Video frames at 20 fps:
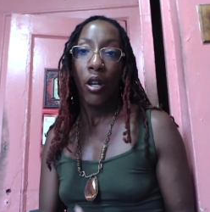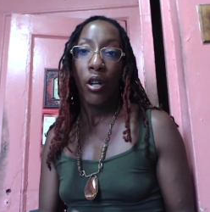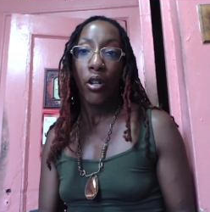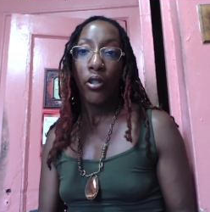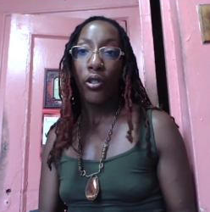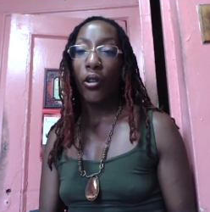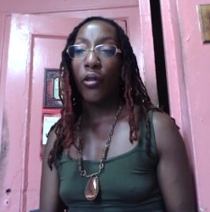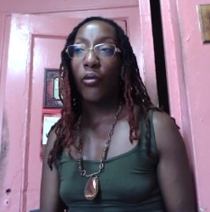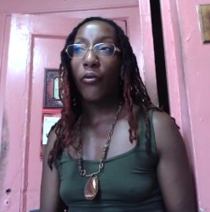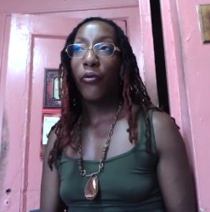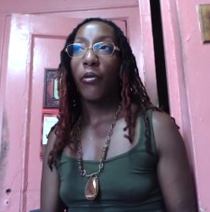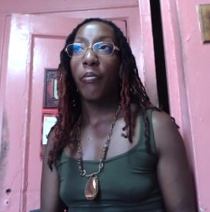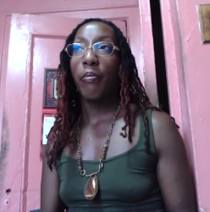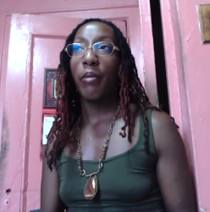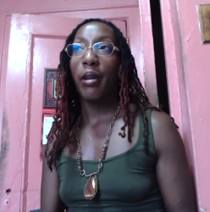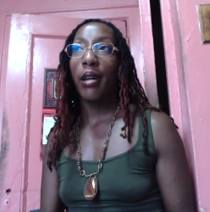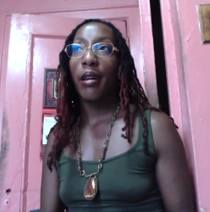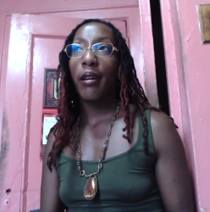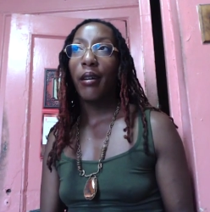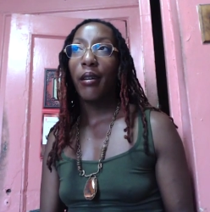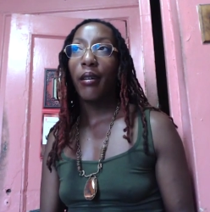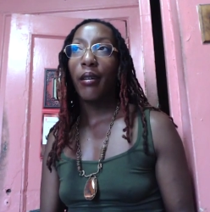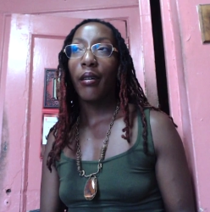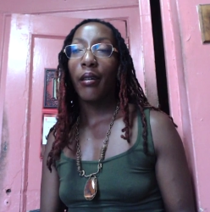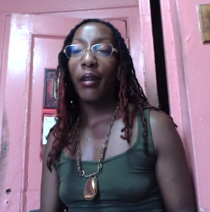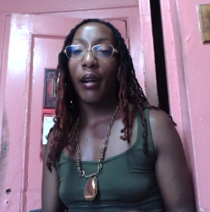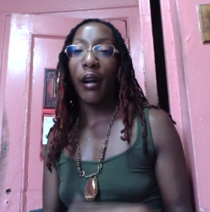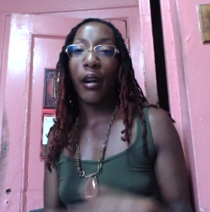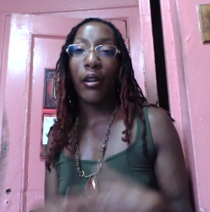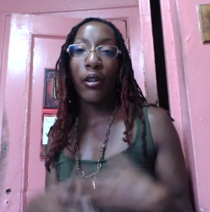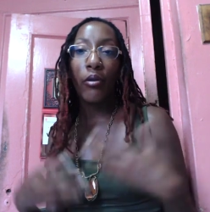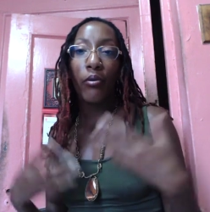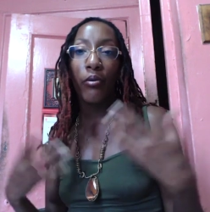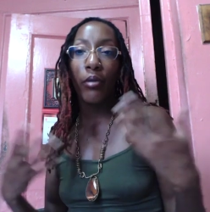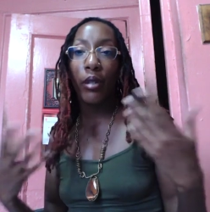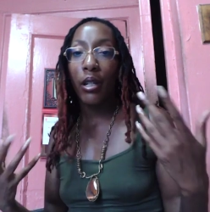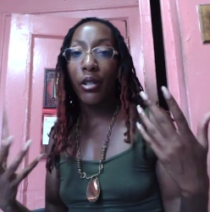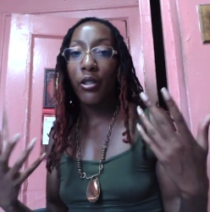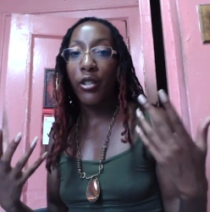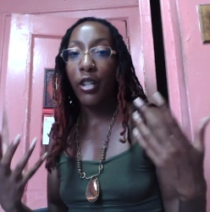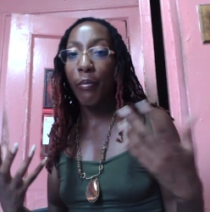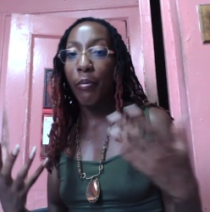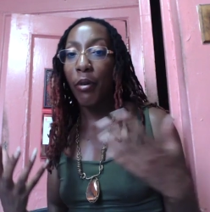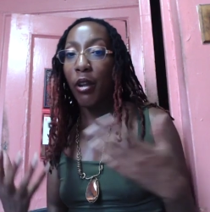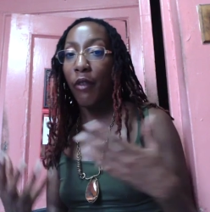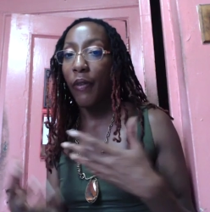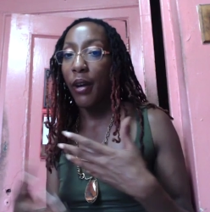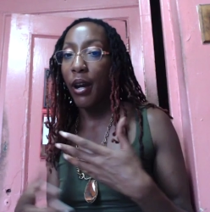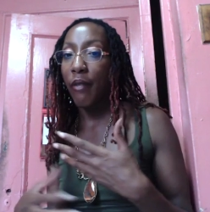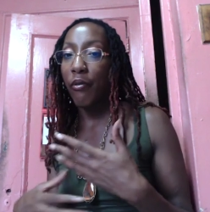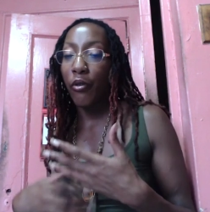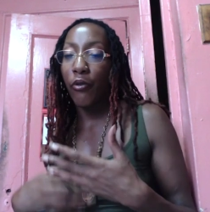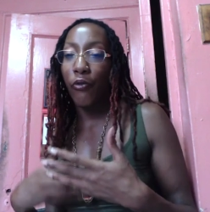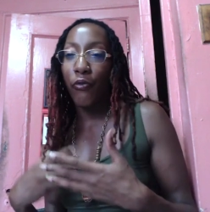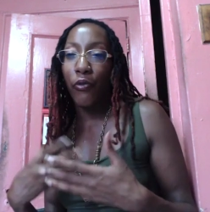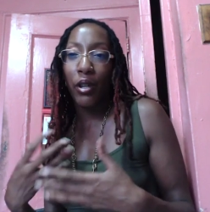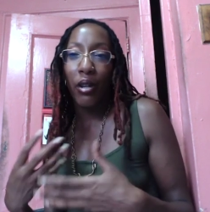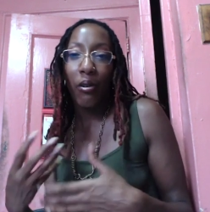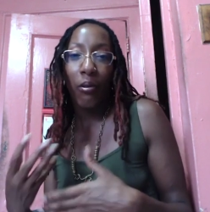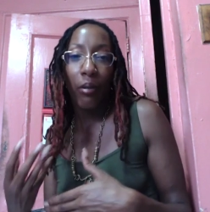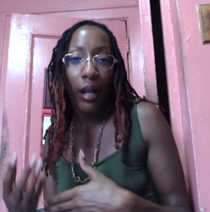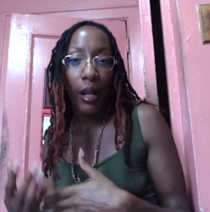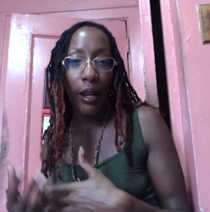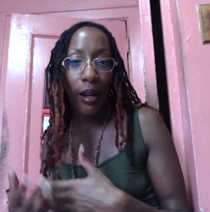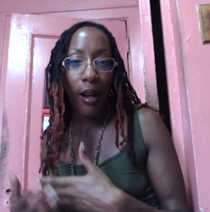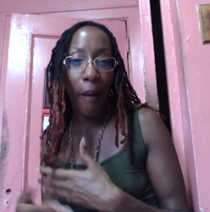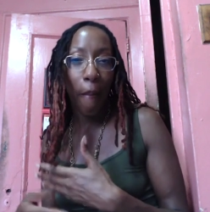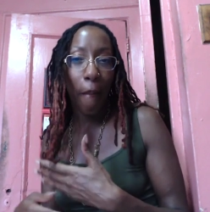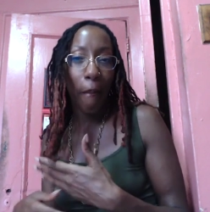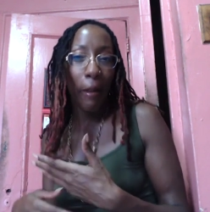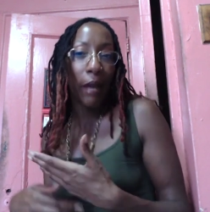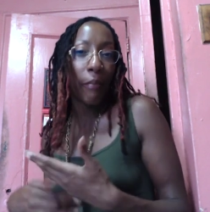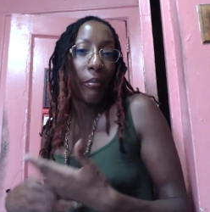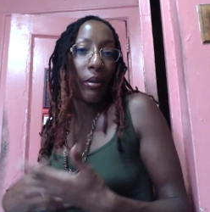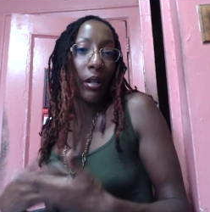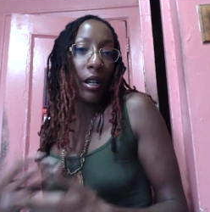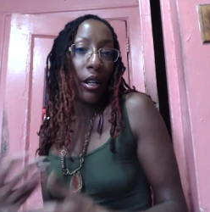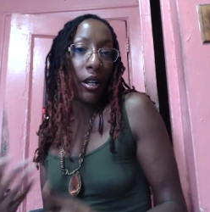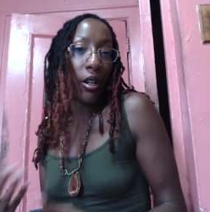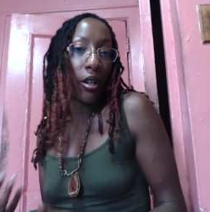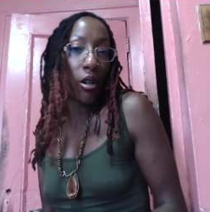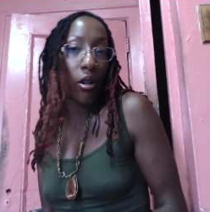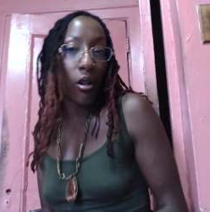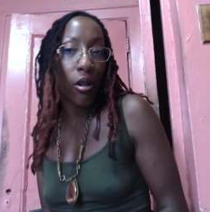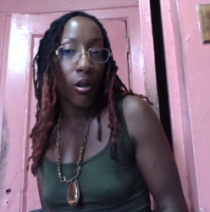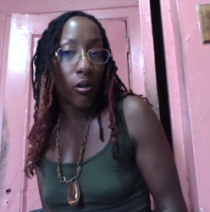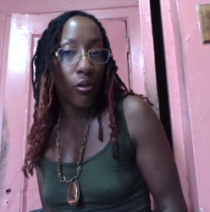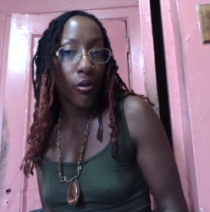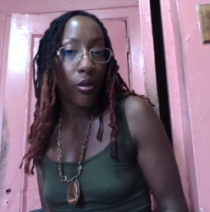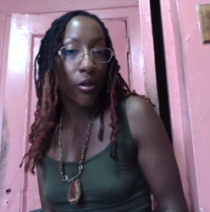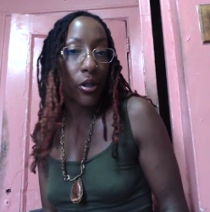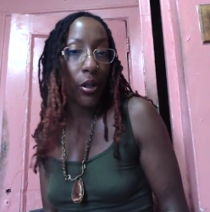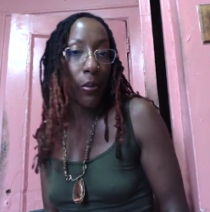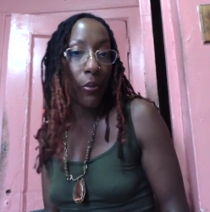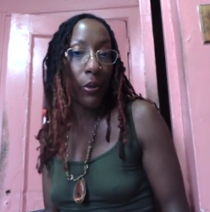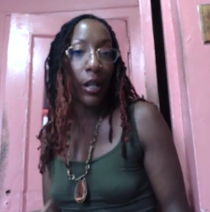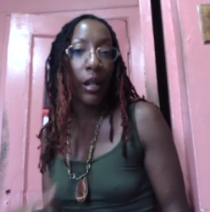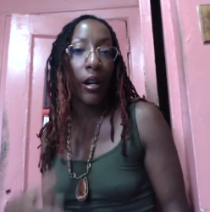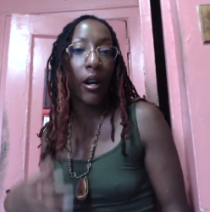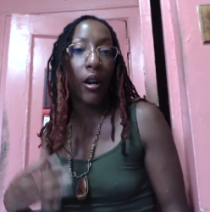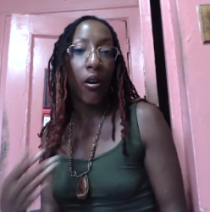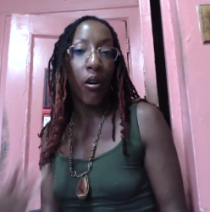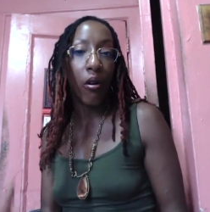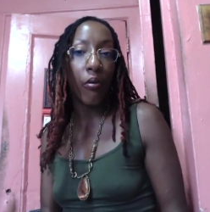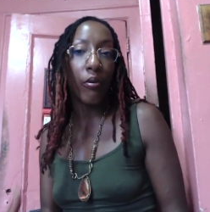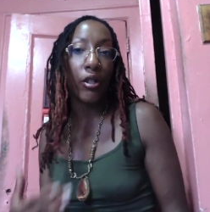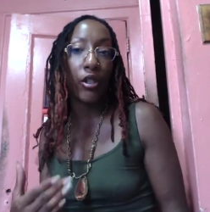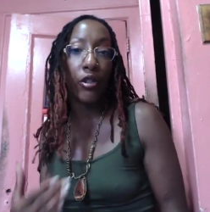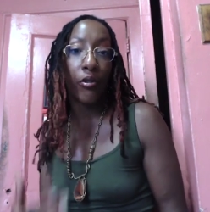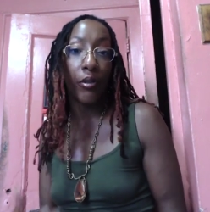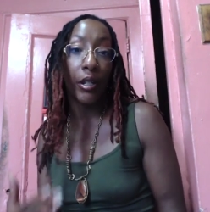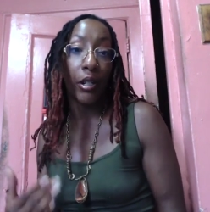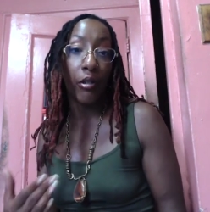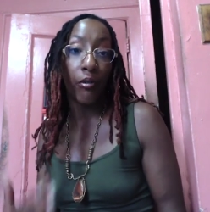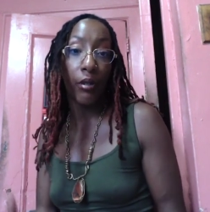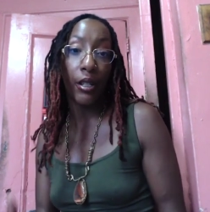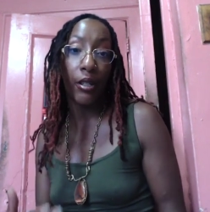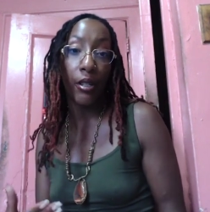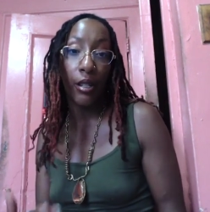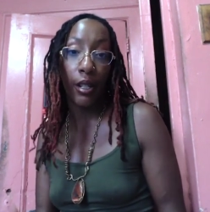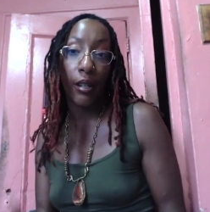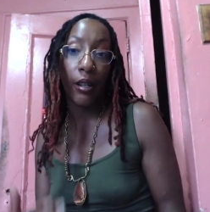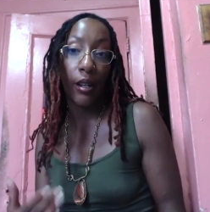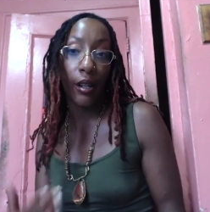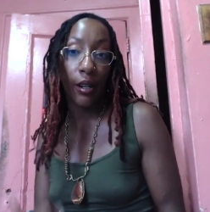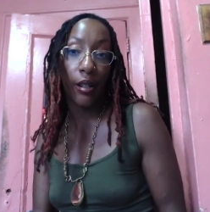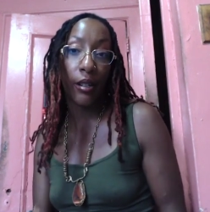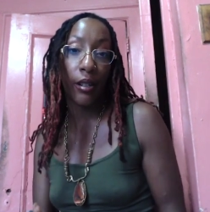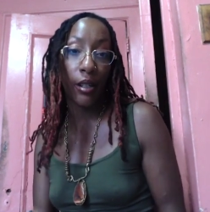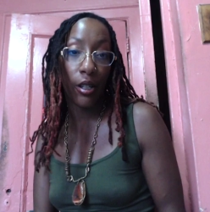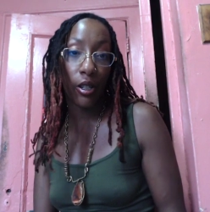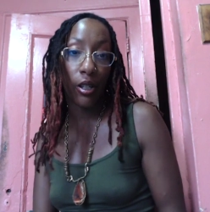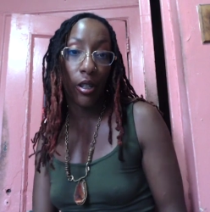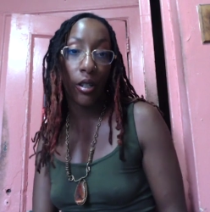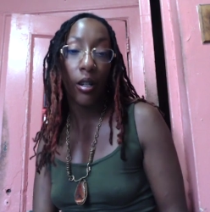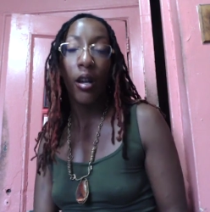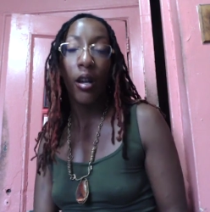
So for me, like, I don't get sick, but if I ever feel like I might be getting a cold or something, I always drink green tea and echinacea.